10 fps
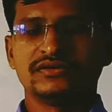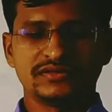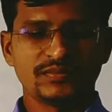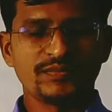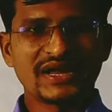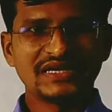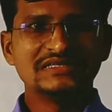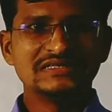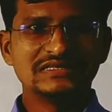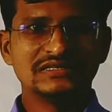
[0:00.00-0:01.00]
The
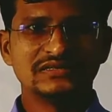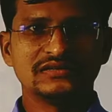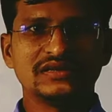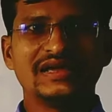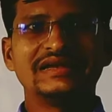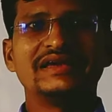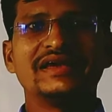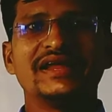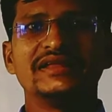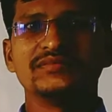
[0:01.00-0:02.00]
plant and
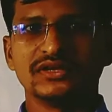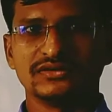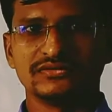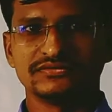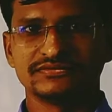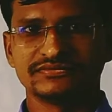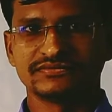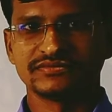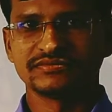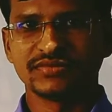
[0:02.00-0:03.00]
animal.
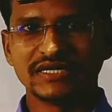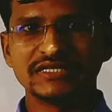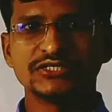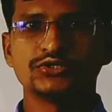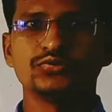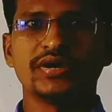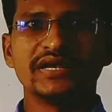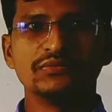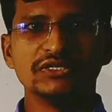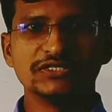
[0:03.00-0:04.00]
Plant tissue,
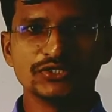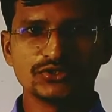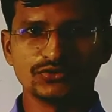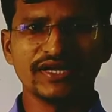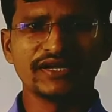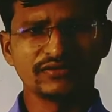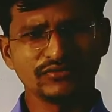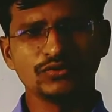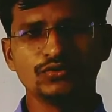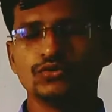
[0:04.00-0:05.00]
animal tissue, that
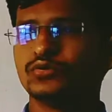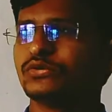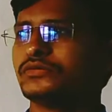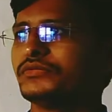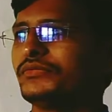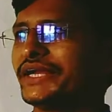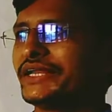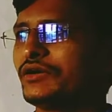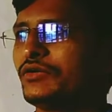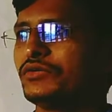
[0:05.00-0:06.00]
you might
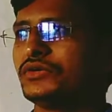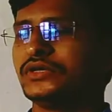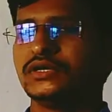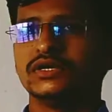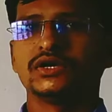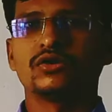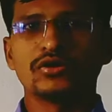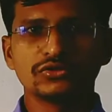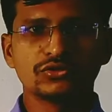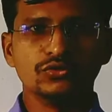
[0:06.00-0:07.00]
have
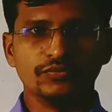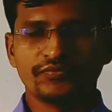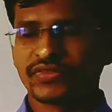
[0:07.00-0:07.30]
gone through.